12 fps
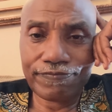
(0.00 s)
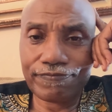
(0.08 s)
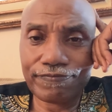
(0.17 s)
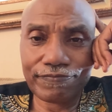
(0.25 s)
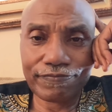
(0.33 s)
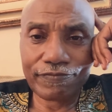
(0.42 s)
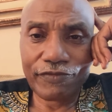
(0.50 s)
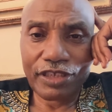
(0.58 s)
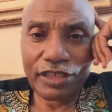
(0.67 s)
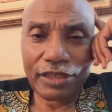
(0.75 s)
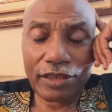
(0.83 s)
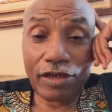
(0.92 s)
hmm,
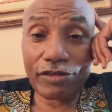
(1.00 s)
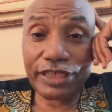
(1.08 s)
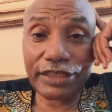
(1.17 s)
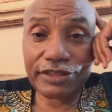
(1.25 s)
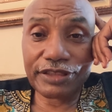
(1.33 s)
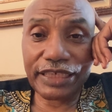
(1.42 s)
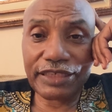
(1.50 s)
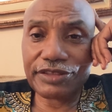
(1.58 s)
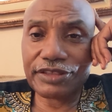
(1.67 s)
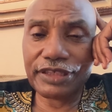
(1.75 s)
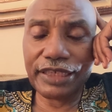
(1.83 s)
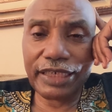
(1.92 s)
all they could say
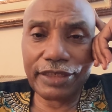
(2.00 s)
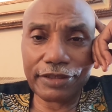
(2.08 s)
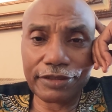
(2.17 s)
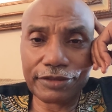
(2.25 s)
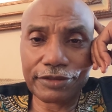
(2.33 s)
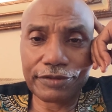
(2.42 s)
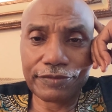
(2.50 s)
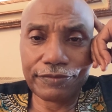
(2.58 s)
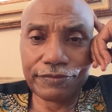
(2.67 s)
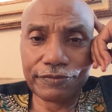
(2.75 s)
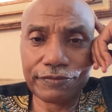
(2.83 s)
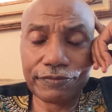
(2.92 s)
is genetics.
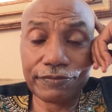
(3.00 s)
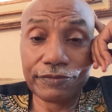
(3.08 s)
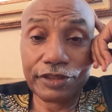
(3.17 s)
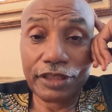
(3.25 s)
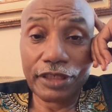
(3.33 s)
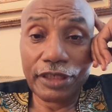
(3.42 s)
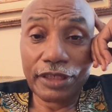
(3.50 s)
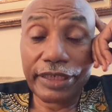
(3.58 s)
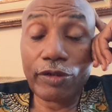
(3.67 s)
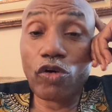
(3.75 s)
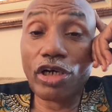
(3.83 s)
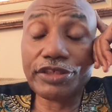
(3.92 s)

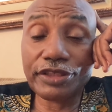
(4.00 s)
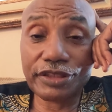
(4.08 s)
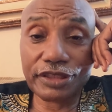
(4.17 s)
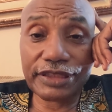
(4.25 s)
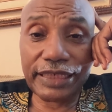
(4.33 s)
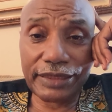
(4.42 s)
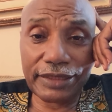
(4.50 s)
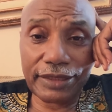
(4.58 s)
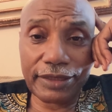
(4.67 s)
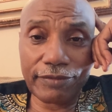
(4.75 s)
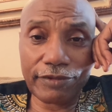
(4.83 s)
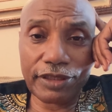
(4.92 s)
They wanted to say
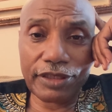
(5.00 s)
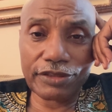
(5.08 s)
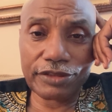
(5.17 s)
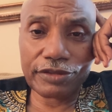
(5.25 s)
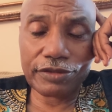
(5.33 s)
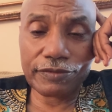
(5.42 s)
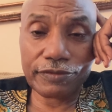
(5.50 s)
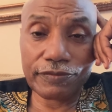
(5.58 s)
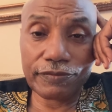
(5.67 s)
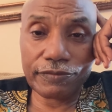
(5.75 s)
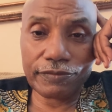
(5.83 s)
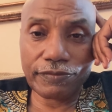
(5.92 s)
that it was,
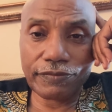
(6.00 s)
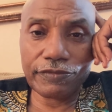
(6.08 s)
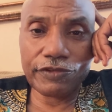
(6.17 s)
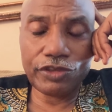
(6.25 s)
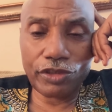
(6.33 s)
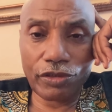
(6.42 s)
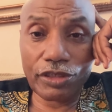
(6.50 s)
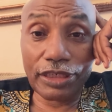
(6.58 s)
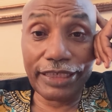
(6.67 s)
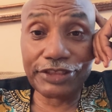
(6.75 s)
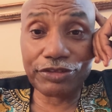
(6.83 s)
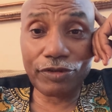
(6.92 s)
you know,
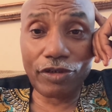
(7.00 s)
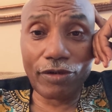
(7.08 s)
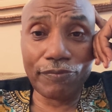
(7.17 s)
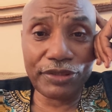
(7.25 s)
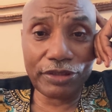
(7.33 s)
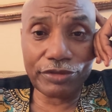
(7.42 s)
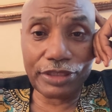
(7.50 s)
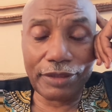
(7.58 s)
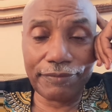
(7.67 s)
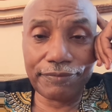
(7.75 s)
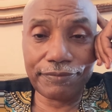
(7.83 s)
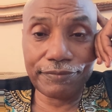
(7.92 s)
cholesterol
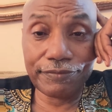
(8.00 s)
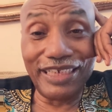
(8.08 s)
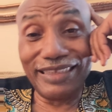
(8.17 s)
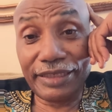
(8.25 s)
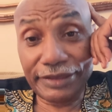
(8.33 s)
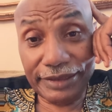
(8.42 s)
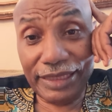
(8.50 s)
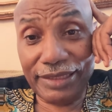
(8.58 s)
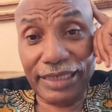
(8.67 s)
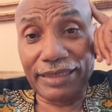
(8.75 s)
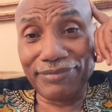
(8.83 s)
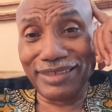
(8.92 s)
buildup, and they
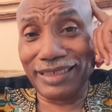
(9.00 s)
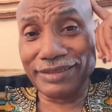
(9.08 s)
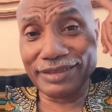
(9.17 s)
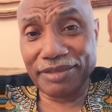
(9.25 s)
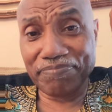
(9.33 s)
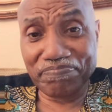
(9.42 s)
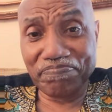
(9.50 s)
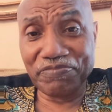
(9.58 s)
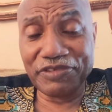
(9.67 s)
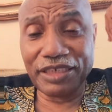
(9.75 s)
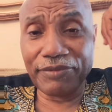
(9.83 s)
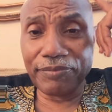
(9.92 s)
said that when I said
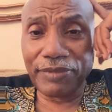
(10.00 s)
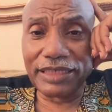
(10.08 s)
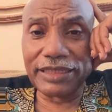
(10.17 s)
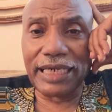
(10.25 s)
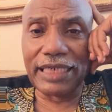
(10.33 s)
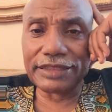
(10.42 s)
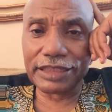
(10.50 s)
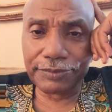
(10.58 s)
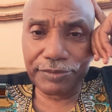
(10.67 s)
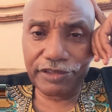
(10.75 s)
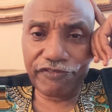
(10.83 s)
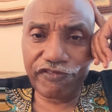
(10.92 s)
yeah, but my diet
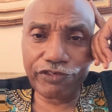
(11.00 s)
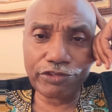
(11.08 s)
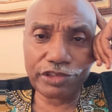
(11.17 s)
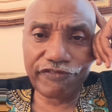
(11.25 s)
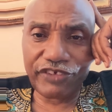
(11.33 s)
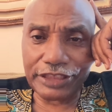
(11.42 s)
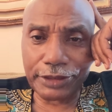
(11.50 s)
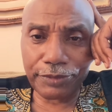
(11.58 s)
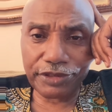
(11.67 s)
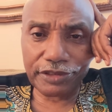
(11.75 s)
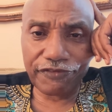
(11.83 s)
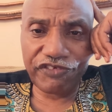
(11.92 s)
has been fruits,
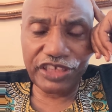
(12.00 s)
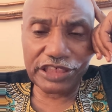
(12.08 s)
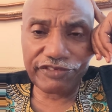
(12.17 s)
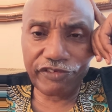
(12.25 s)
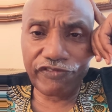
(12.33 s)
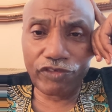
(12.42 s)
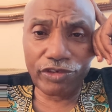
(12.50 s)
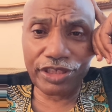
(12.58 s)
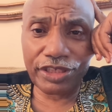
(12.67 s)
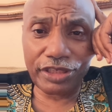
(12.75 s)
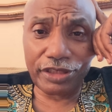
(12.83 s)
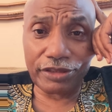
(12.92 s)
vegetables, and fish for
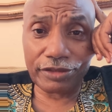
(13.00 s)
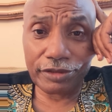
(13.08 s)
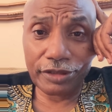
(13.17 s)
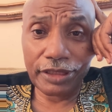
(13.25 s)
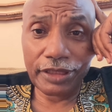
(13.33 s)
40 years.